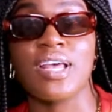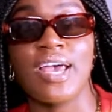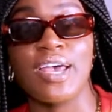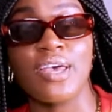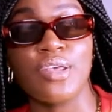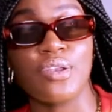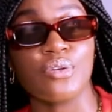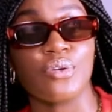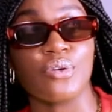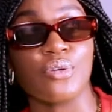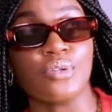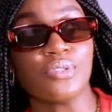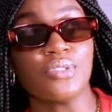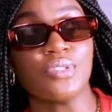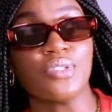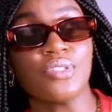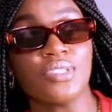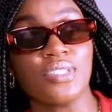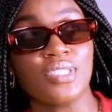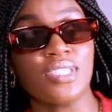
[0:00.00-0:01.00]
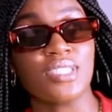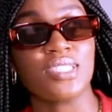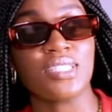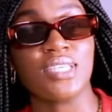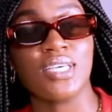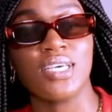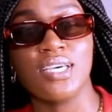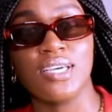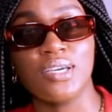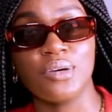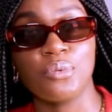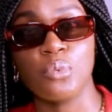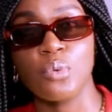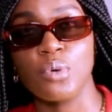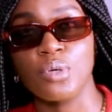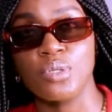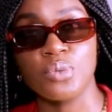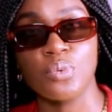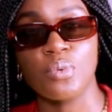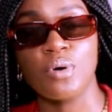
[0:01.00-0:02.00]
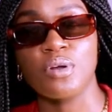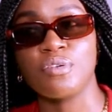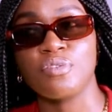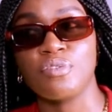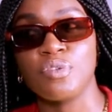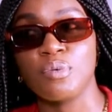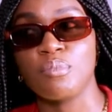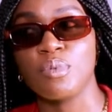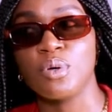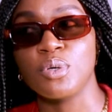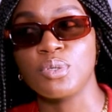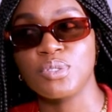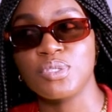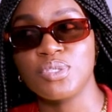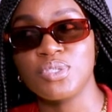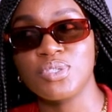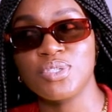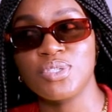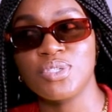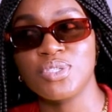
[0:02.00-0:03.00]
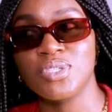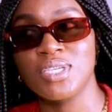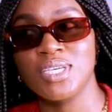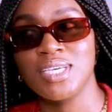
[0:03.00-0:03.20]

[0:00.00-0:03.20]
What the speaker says: Idol this year was one of the most